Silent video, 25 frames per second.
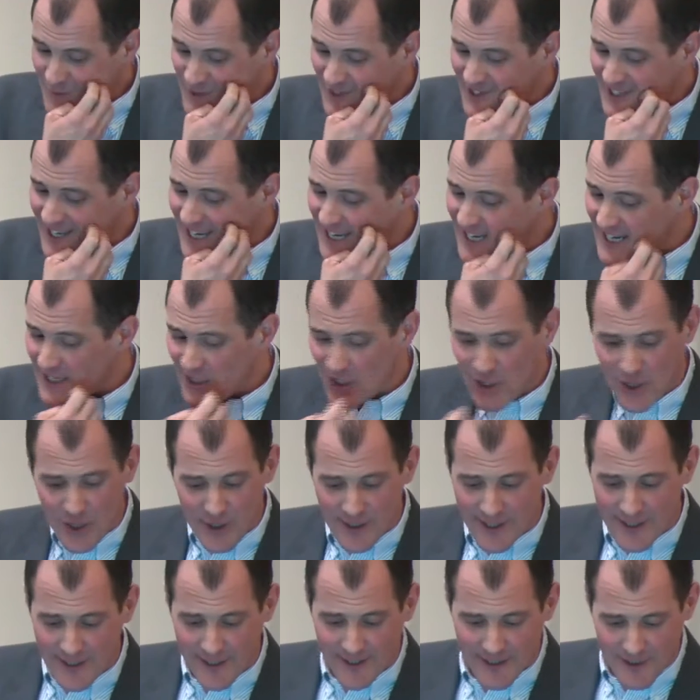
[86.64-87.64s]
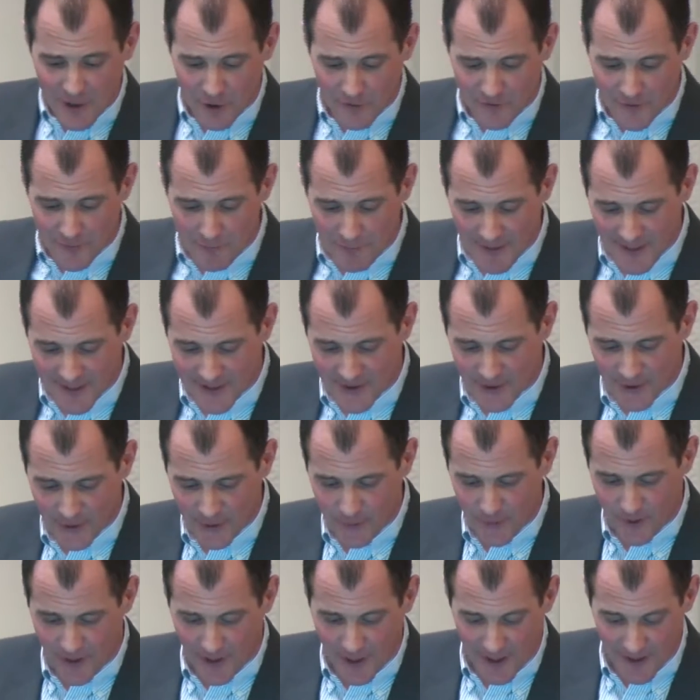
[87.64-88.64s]
was the key learning I got from
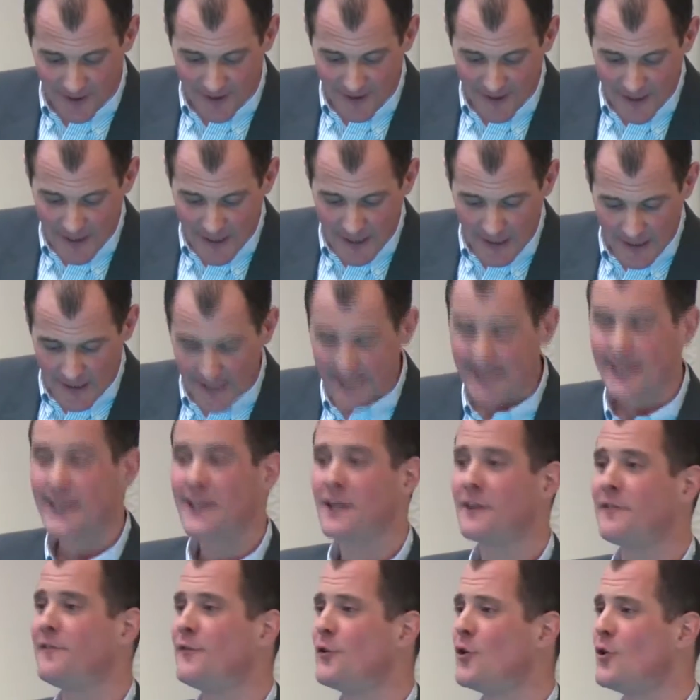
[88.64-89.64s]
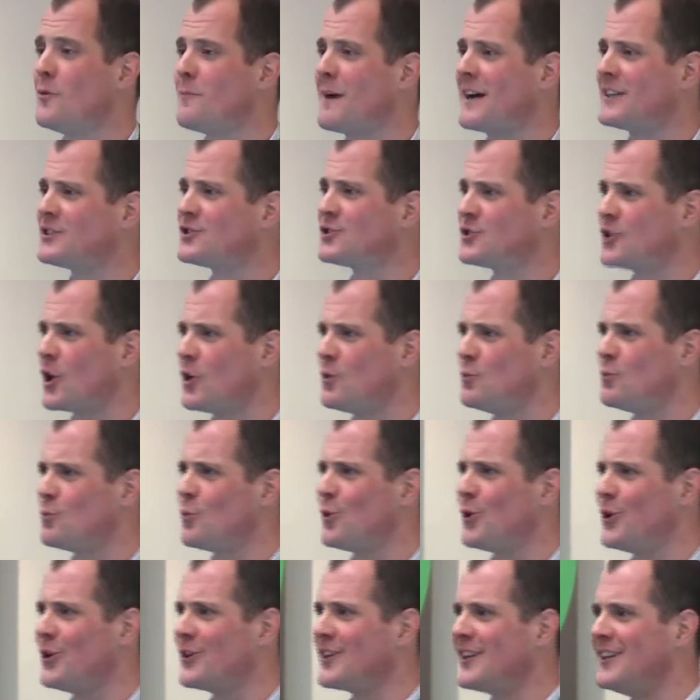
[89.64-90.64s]
Mitu? Linear formats don't
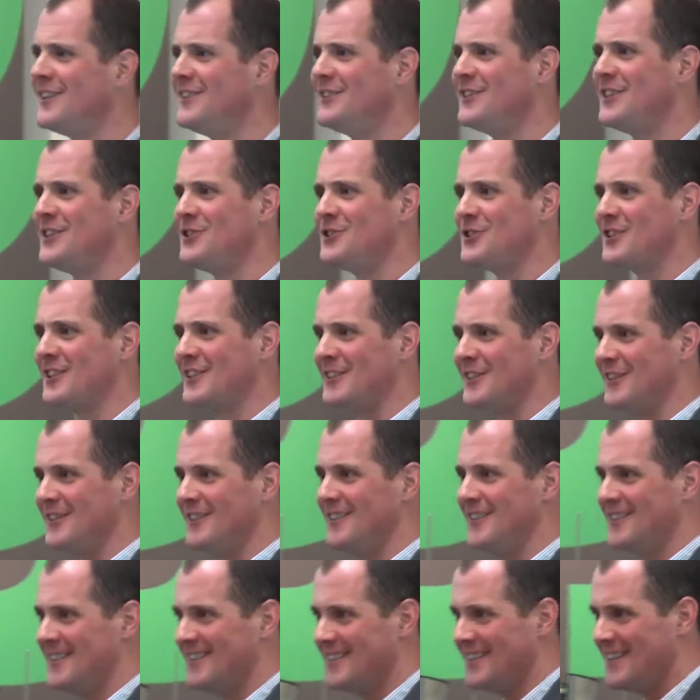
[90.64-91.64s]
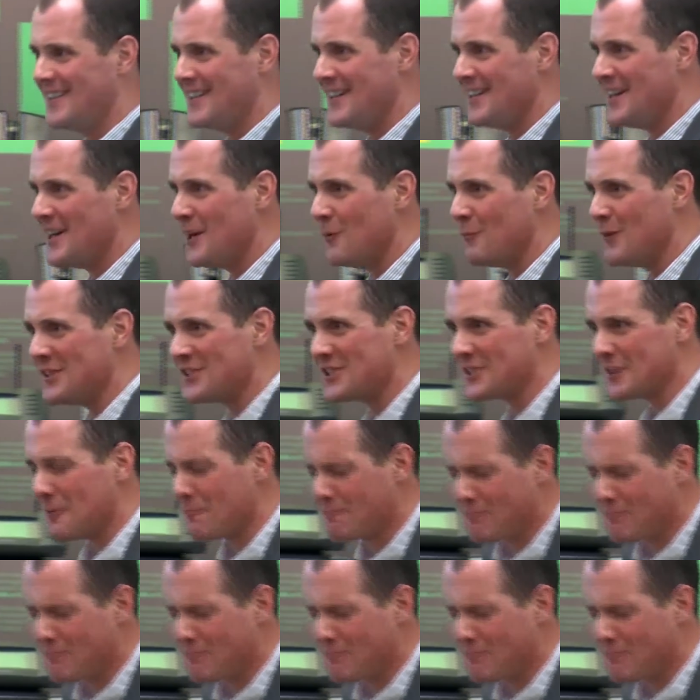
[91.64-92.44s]
work in digital, which is a